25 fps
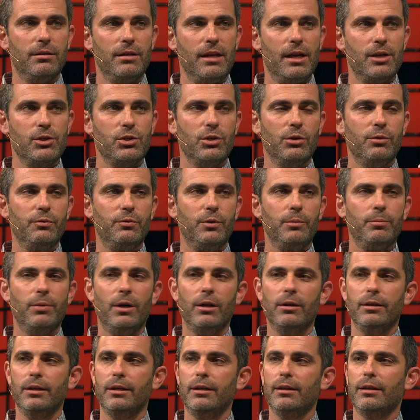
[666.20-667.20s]
National
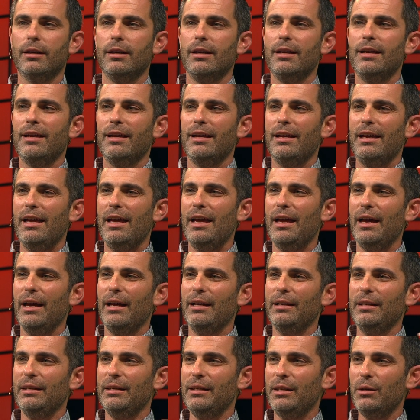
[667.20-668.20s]
Football League.
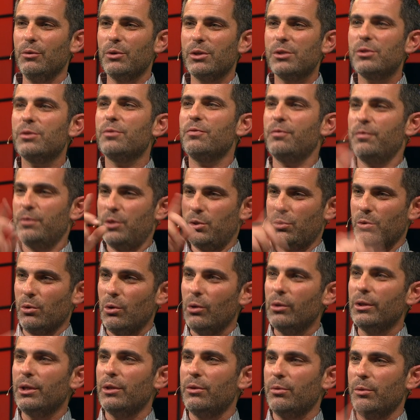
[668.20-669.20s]
And he was
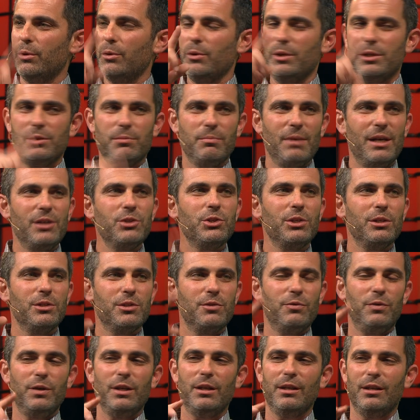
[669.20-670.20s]
scrolling through his
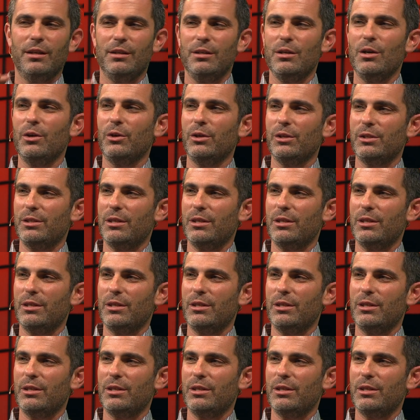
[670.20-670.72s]
Mentions feed and noticed